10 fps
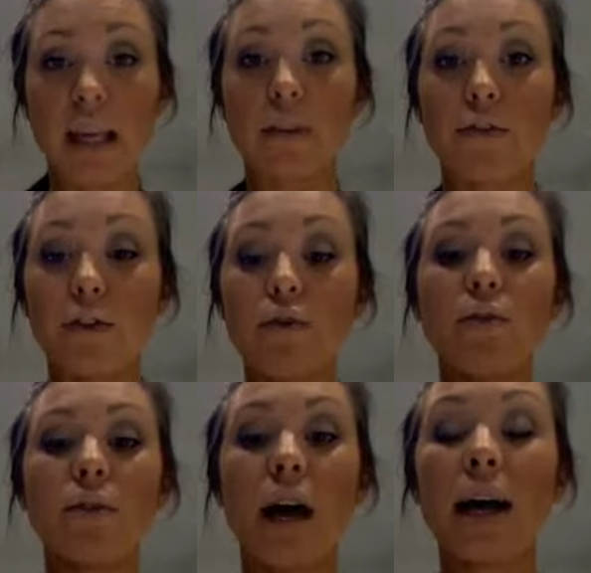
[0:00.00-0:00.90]
if you
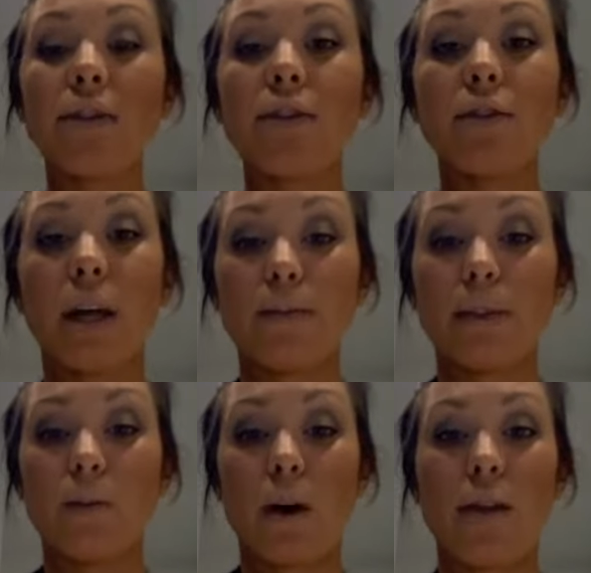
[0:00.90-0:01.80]
line your
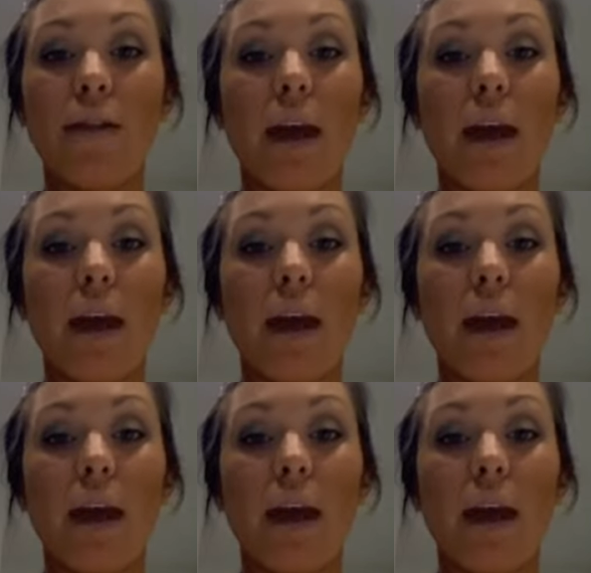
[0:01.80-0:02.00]
lips with